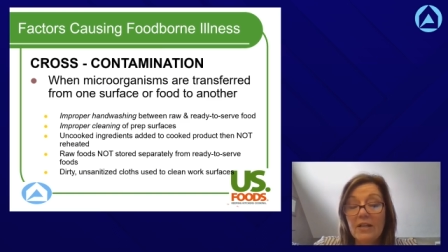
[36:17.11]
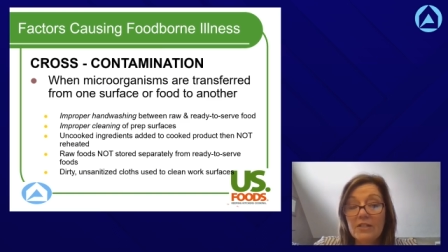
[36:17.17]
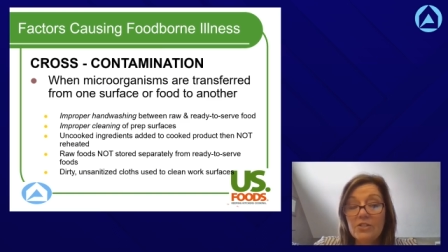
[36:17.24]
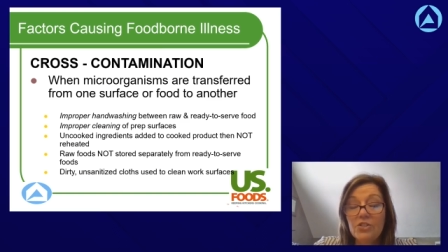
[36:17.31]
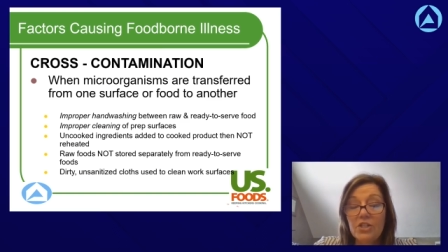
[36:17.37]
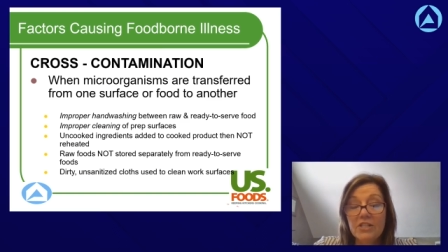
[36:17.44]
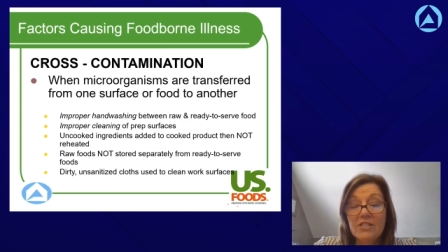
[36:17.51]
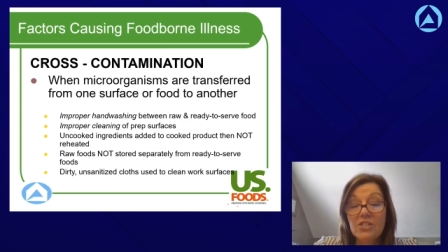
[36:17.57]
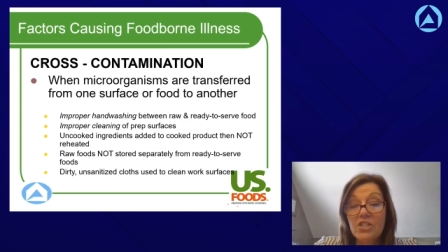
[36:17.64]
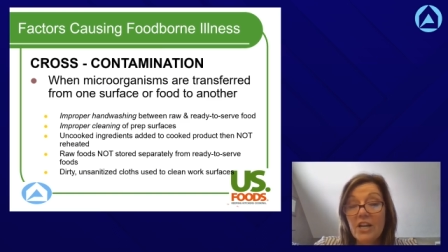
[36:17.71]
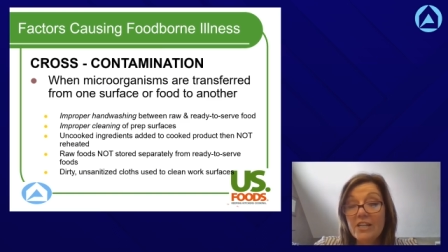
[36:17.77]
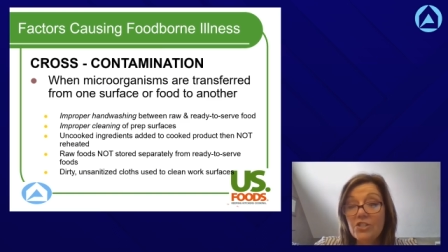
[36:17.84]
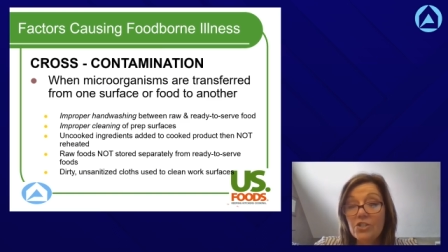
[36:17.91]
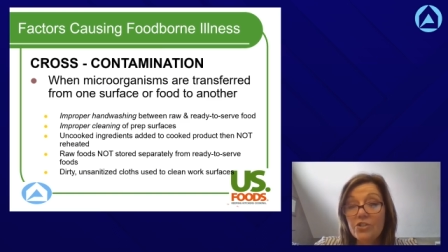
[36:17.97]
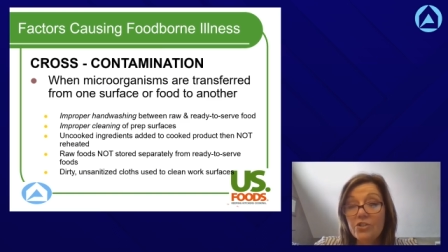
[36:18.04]
Just
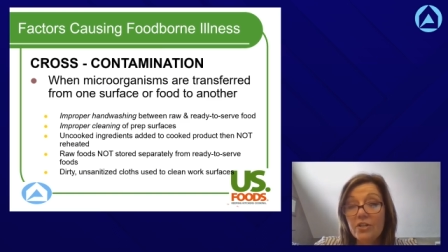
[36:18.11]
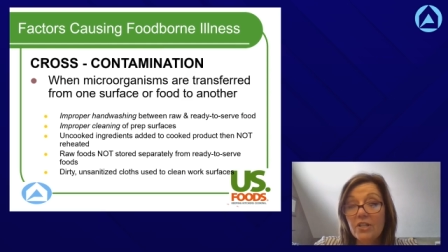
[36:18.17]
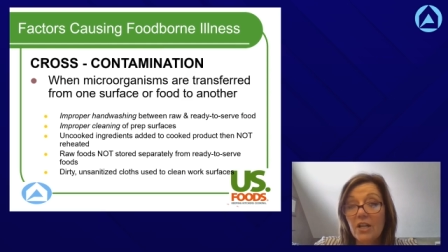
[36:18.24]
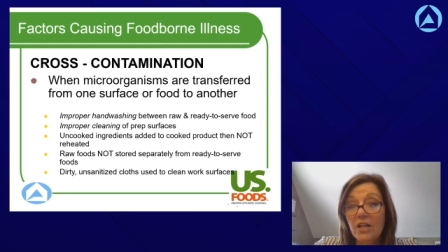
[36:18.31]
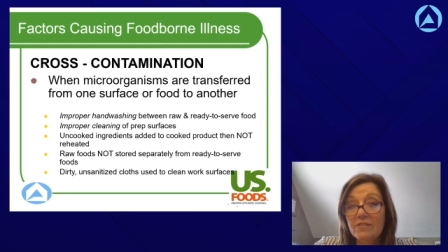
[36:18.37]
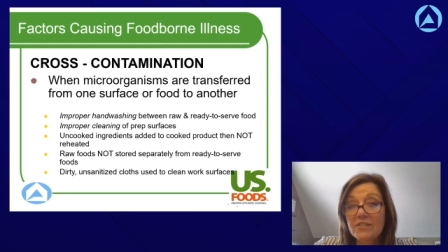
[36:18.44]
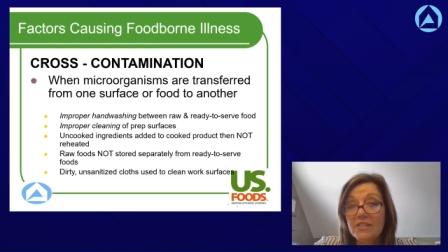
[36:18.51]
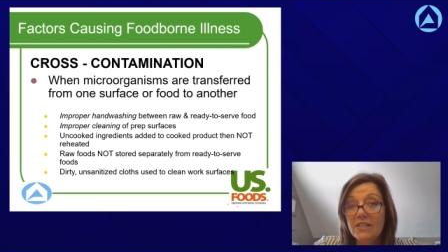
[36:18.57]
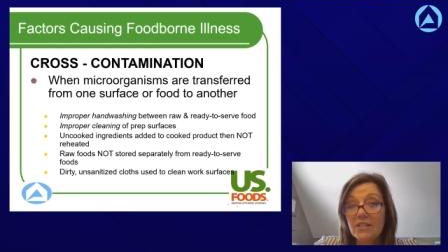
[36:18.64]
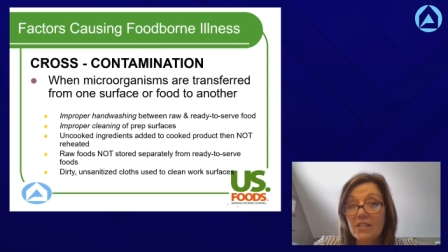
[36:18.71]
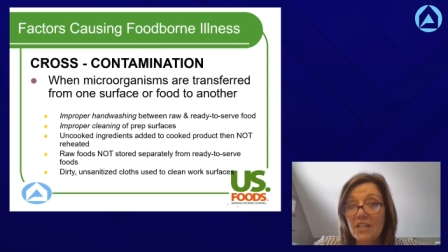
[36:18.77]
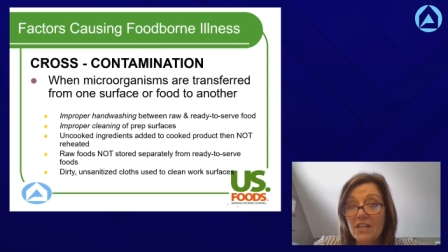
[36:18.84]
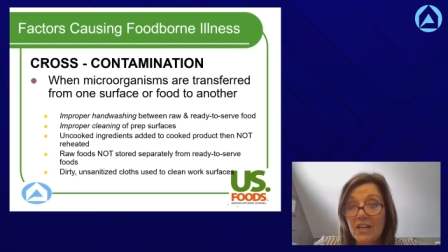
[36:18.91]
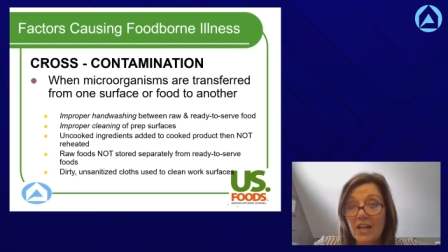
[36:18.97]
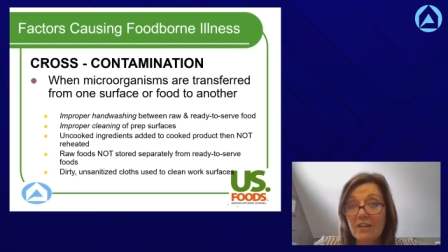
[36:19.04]
changing your gloves isn't
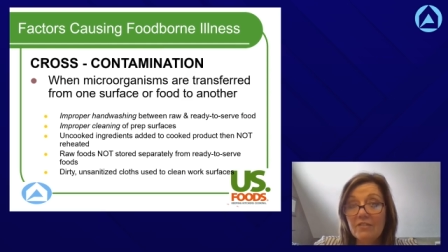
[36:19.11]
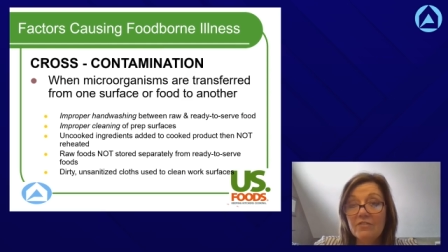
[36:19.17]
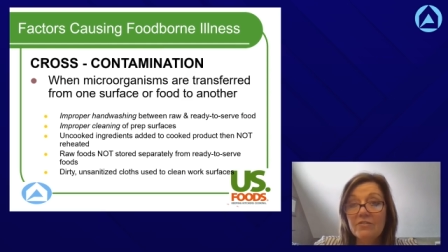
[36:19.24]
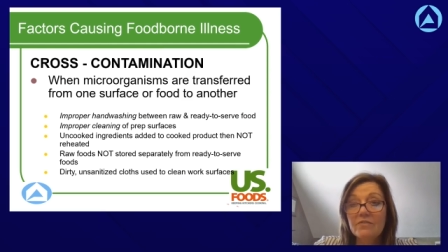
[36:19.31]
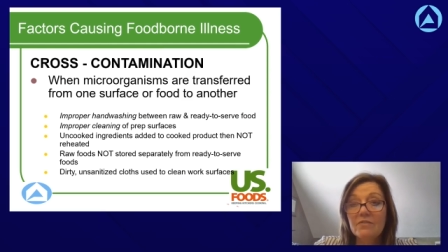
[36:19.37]
good enough.